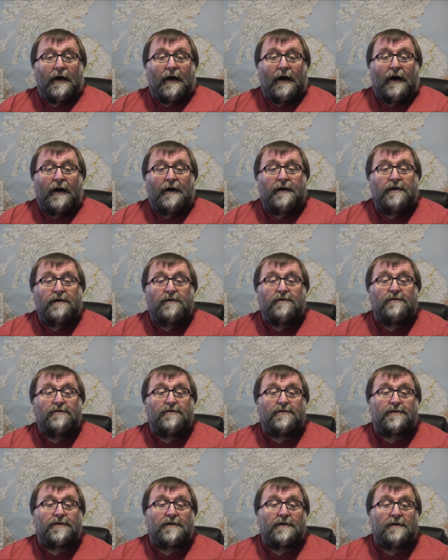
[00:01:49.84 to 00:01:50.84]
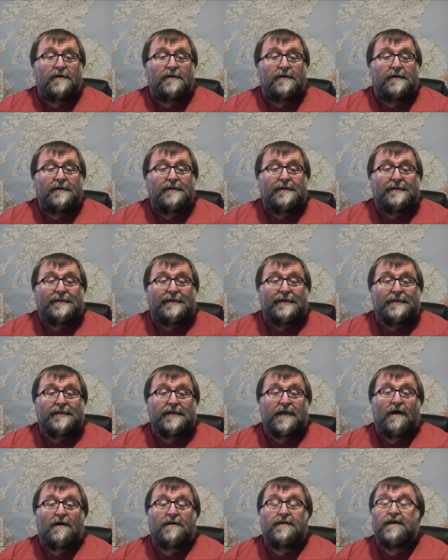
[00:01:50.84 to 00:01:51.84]
I use
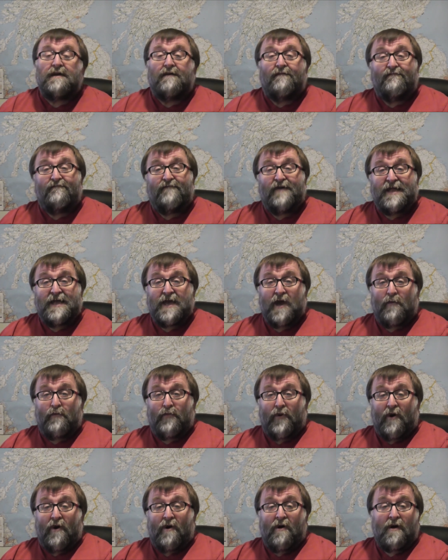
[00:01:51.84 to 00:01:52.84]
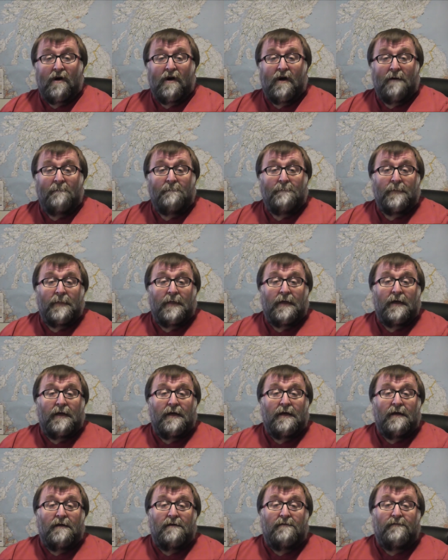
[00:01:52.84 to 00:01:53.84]
DigiArty Video Proc
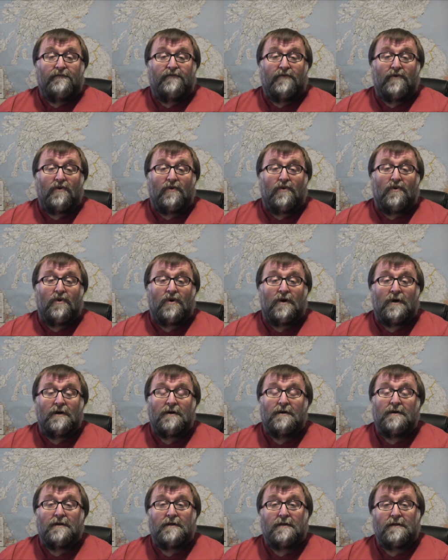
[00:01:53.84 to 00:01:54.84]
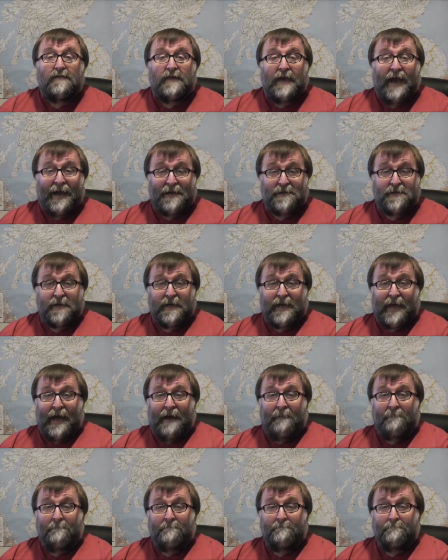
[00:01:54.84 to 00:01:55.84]
for the action
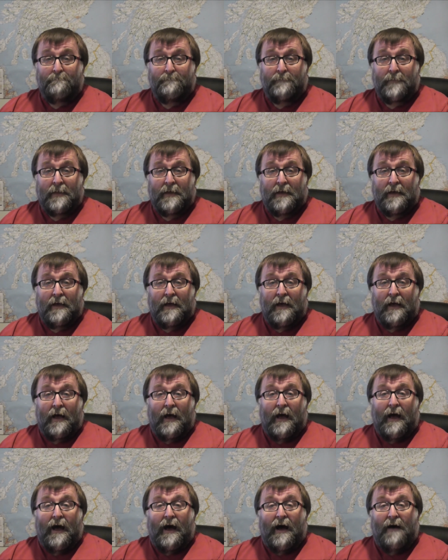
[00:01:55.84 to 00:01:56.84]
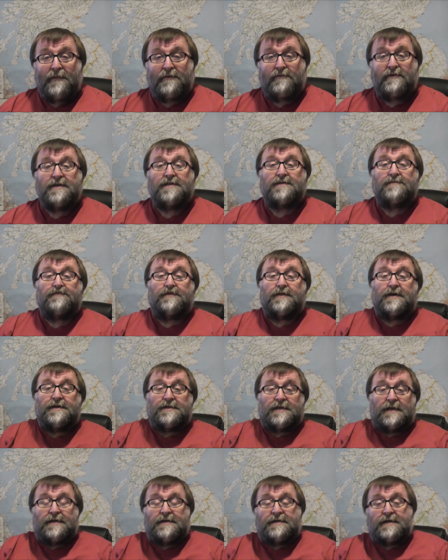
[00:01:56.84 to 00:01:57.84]
cam, and the reason for
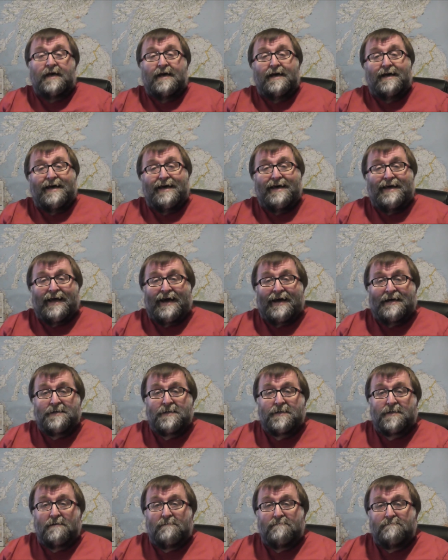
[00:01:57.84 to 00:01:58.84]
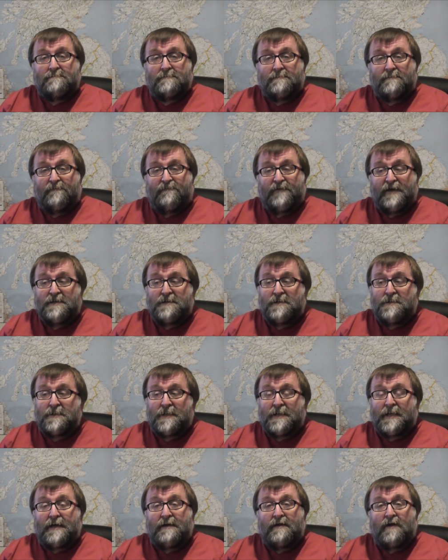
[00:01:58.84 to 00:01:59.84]
this is it has some features
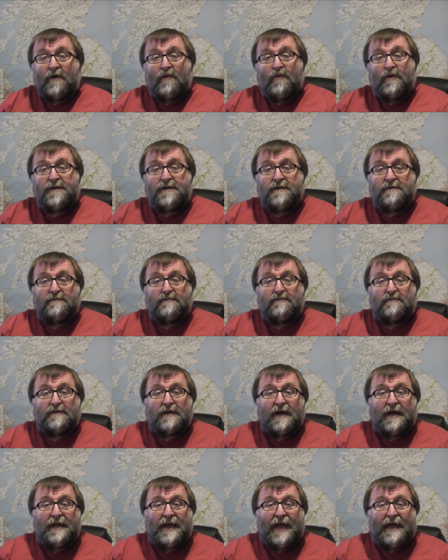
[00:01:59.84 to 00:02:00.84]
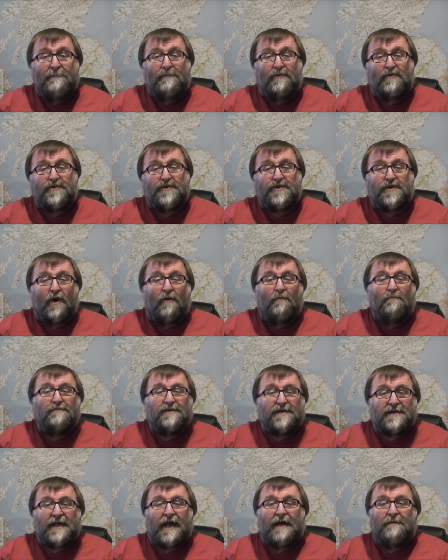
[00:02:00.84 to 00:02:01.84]
in it which enable some
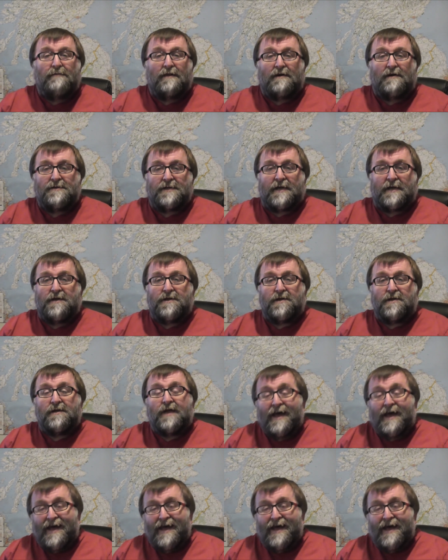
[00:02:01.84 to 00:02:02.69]
stabilization.